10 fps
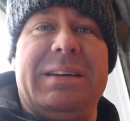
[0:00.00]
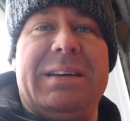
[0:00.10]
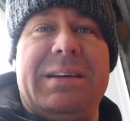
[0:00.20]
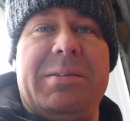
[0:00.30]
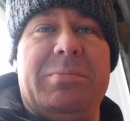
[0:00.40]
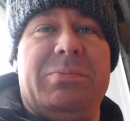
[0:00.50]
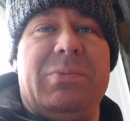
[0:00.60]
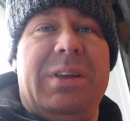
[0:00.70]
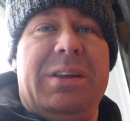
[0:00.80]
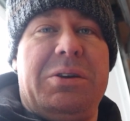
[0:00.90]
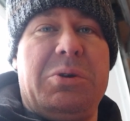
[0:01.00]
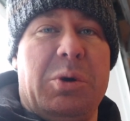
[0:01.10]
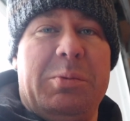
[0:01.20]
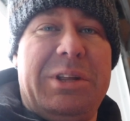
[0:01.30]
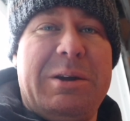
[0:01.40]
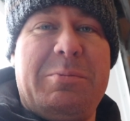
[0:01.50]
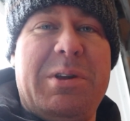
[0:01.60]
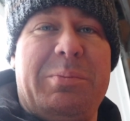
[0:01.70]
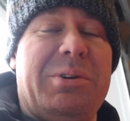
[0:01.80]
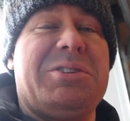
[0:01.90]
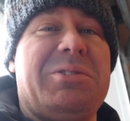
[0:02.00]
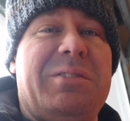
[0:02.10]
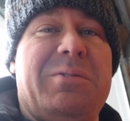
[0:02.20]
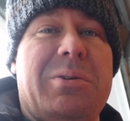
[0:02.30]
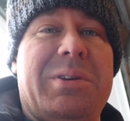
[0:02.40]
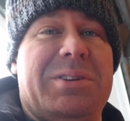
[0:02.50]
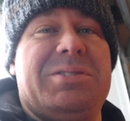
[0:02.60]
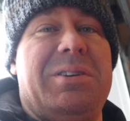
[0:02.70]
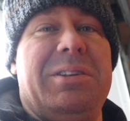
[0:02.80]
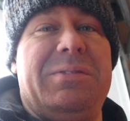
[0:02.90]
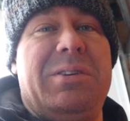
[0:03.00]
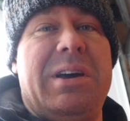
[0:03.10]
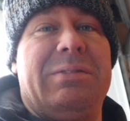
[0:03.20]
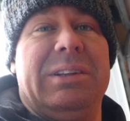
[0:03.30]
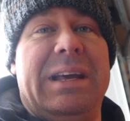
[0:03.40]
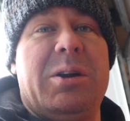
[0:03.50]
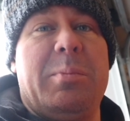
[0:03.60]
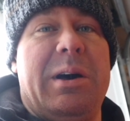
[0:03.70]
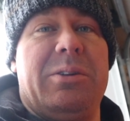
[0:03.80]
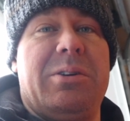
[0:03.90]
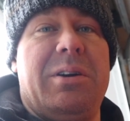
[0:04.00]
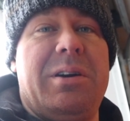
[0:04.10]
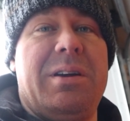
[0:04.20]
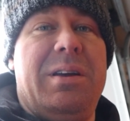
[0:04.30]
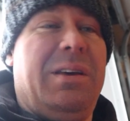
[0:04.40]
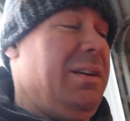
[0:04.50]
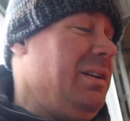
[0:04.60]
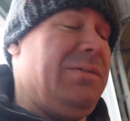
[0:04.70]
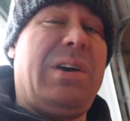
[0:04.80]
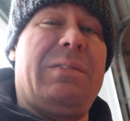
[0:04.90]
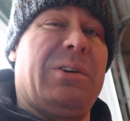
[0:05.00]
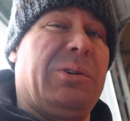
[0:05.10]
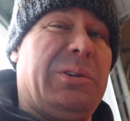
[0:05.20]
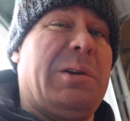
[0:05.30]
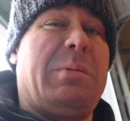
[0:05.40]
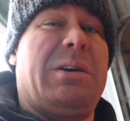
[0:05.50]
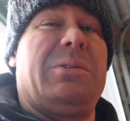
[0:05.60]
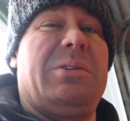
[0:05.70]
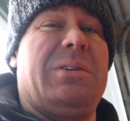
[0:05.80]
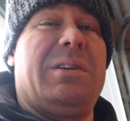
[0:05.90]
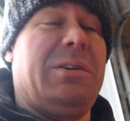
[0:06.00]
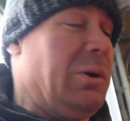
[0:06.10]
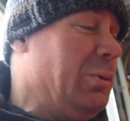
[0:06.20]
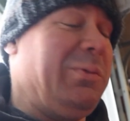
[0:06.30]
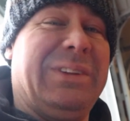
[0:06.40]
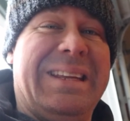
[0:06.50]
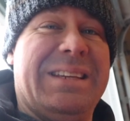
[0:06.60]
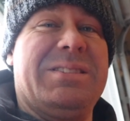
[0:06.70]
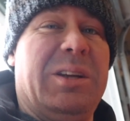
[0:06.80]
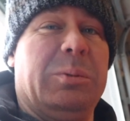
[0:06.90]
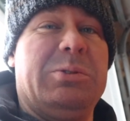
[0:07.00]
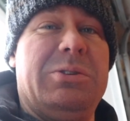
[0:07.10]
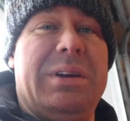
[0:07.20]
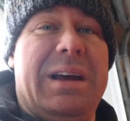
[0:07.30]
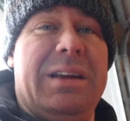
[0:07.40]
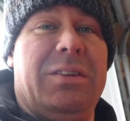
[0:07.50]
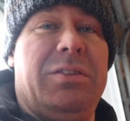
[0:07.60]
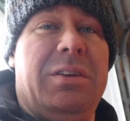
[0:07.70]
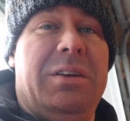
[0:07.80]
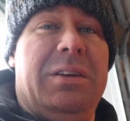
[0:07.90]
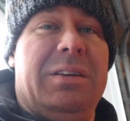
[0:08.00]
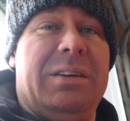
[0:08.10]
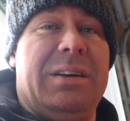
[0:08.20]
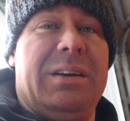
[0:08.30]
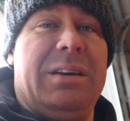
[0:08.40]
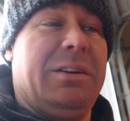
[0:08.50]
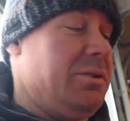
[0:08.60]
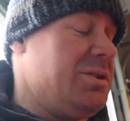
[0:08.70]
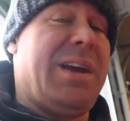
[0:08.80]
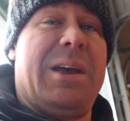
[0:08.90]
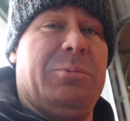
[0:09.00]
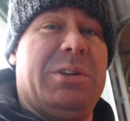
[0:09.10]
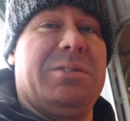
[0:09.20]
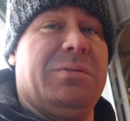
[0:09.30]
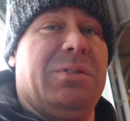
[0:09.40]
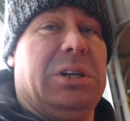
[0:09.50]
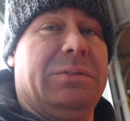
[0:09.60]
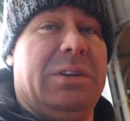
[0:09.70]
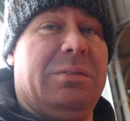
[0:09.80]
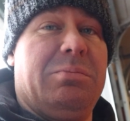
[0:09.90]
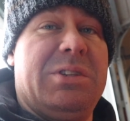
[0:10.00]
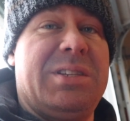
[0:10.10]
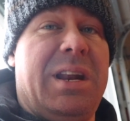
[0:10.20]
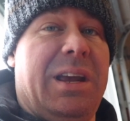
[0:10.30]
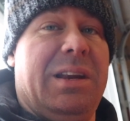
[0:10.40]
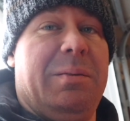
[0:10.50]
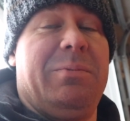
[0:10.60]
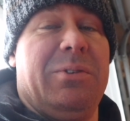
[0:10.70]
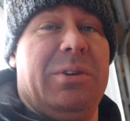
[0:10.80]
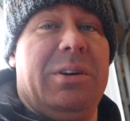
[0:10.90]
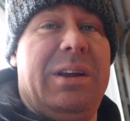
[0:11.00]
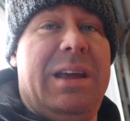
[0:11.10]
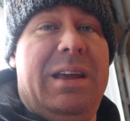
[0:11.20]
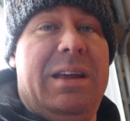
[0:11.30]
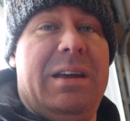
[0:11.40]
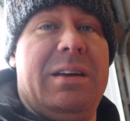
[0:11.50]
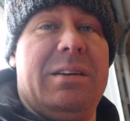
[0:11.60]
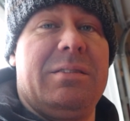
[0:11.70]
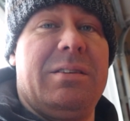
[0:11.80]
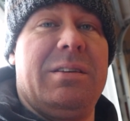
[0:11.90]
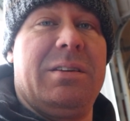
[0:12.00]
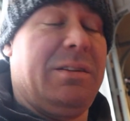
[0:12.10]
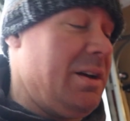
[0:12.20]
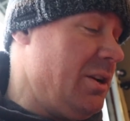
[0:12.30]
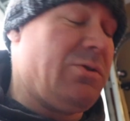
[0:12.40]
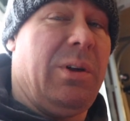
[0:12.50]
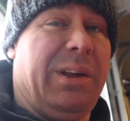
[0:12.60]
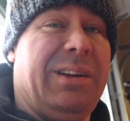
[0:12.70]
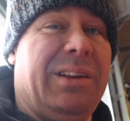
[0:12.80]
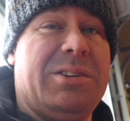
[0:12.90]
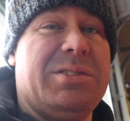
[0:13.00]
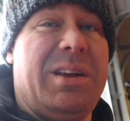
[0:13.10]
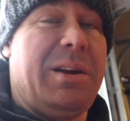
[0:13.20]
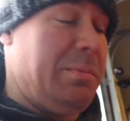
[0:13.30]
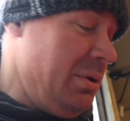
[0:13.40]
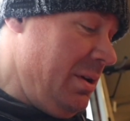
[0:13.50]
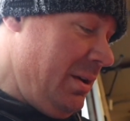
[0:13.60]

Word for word: um, normally it would be a pretty straightforward install if you have a later model car. If you have an earlier model car, hopefully this helps you guys uh, understand what's involved in setting it up for a, uh, a hydraulic clutch setup.